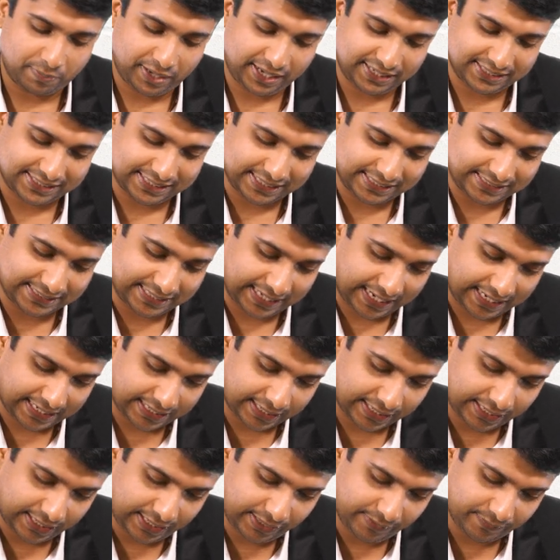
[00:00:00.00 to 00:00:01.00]
Basic
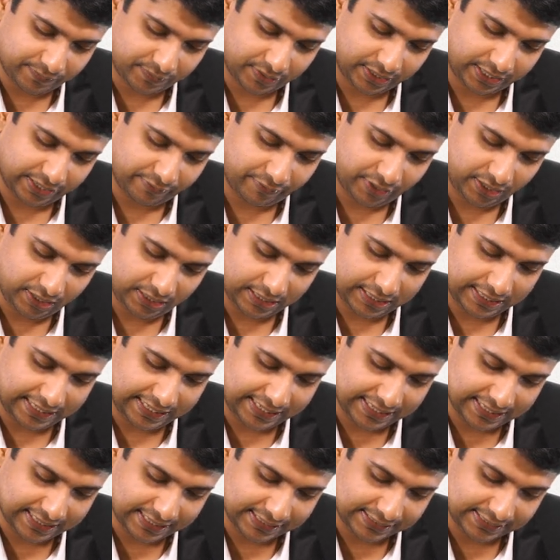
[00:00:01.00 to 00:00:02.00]
salary given,
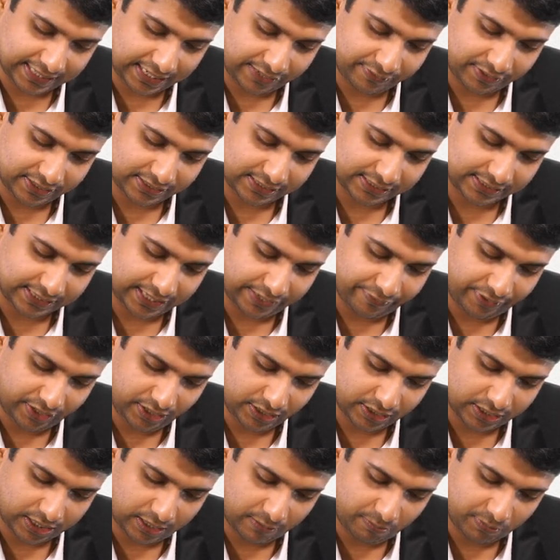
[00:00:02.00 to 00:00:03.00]
dearness allowance is
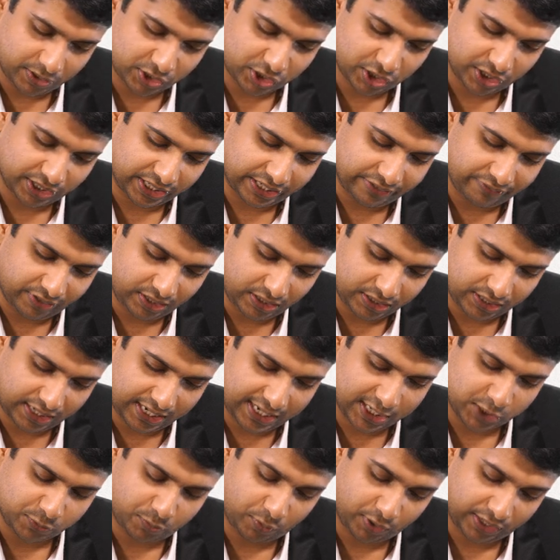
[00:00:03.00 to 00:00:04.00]
given, commission given,
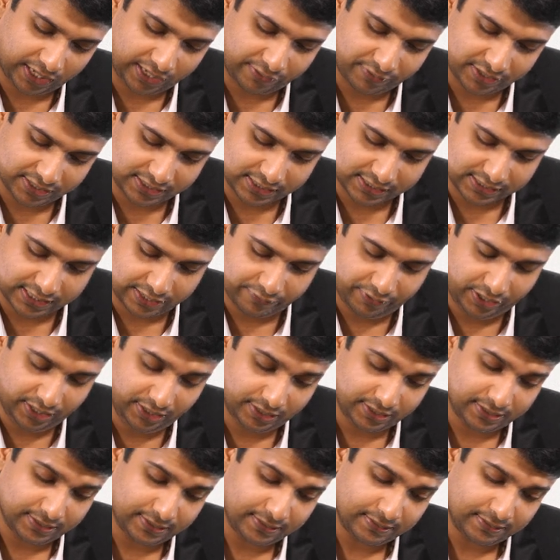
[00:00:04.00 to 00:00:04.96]
transport allowance is given.